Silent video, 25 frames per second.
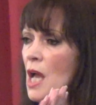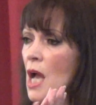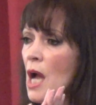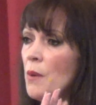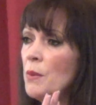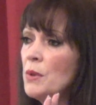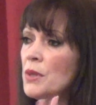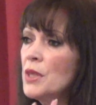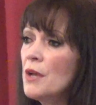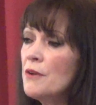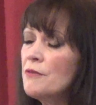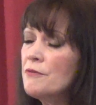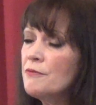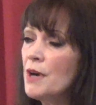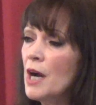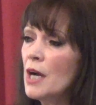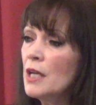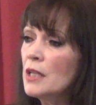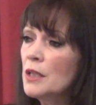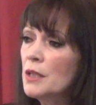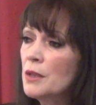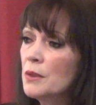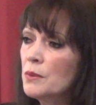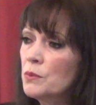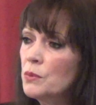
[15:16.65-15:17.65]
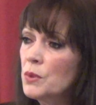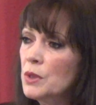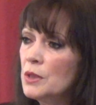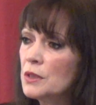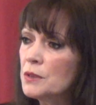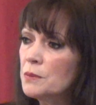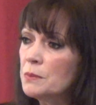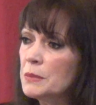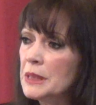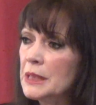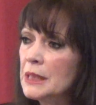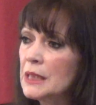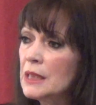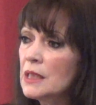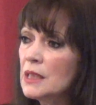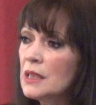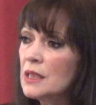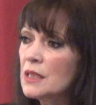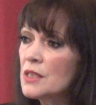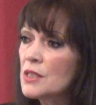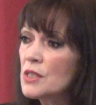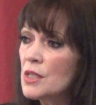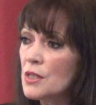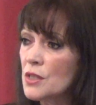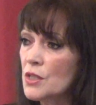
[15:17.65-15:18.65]
And when they finally wheeled me
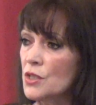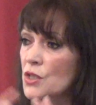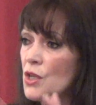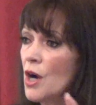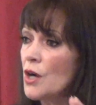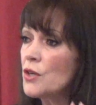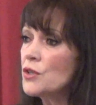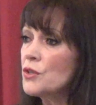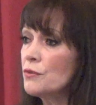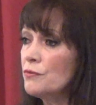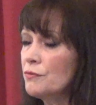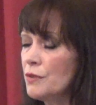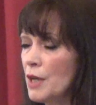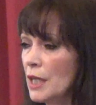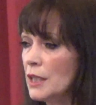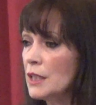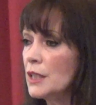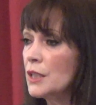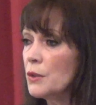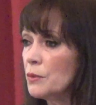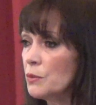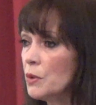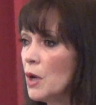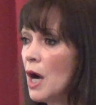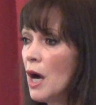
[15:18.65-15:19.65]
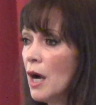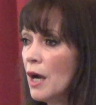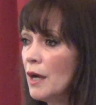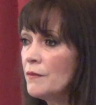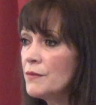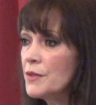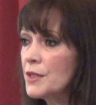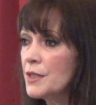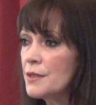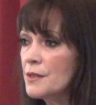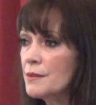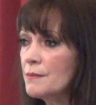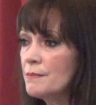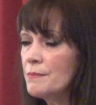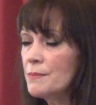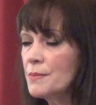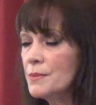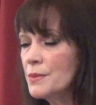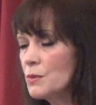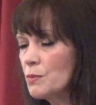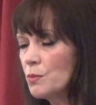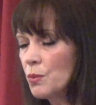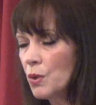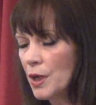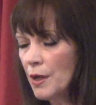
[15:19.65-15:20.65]
in, and the doctor finally arrived at
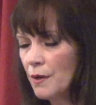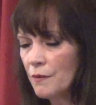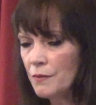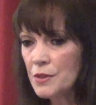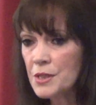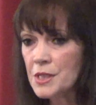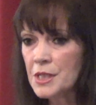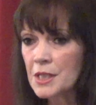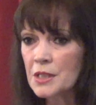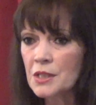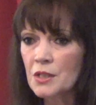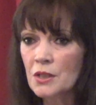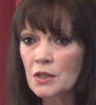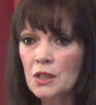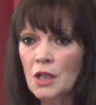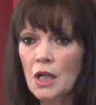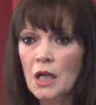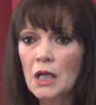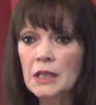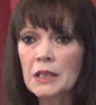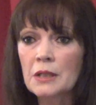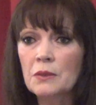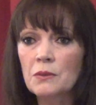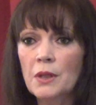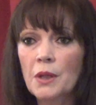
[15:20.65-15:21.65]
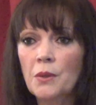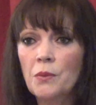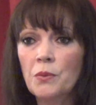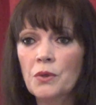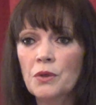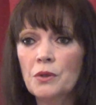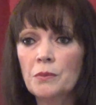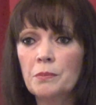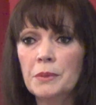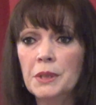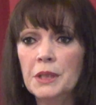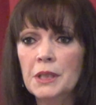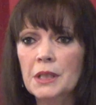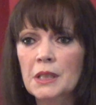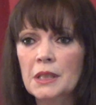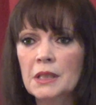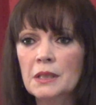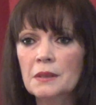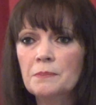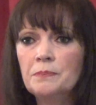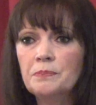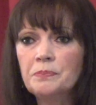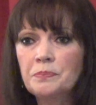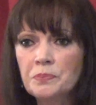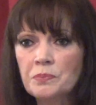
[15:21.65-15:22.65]
whatever, 6 o'clock, and they wheeled me in
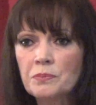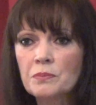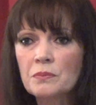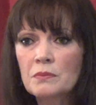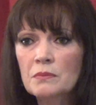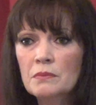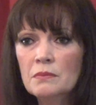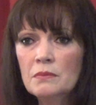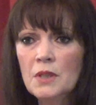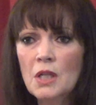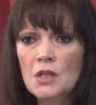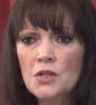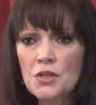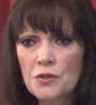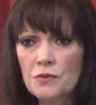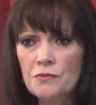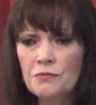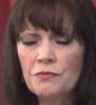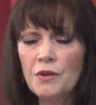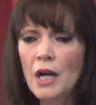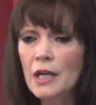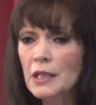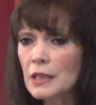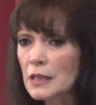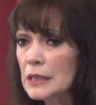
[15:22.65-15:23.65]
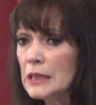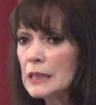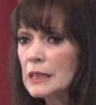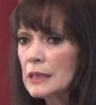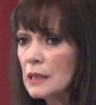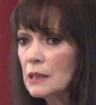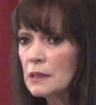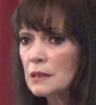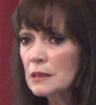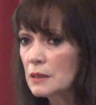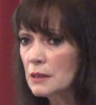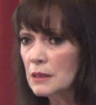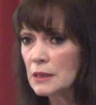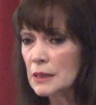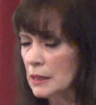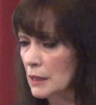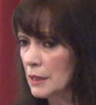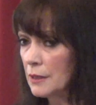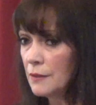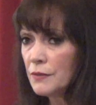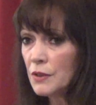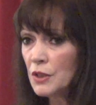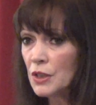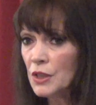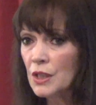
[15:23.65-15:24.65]
to finally
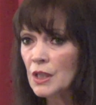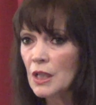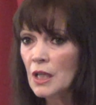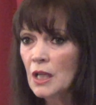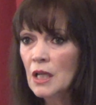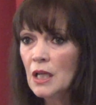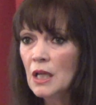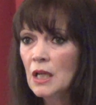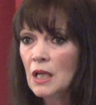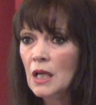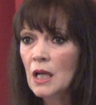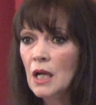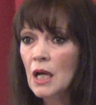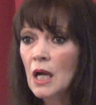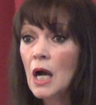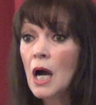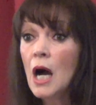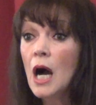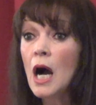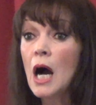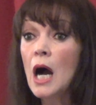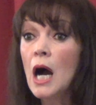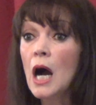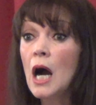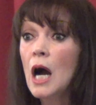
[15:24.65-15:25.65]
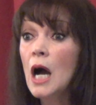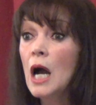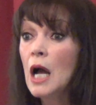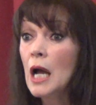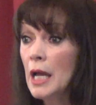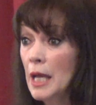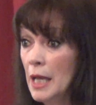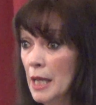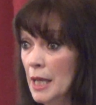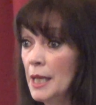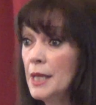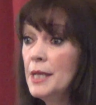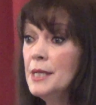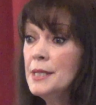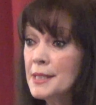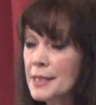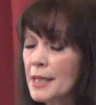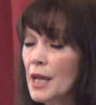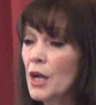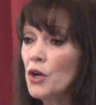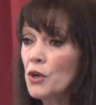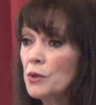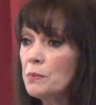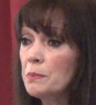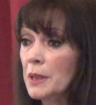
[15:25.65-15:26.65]
deliver, he
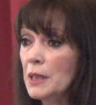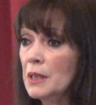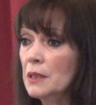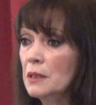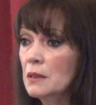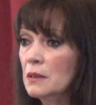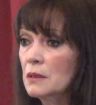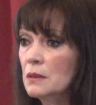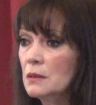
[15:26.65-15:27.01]
scared me.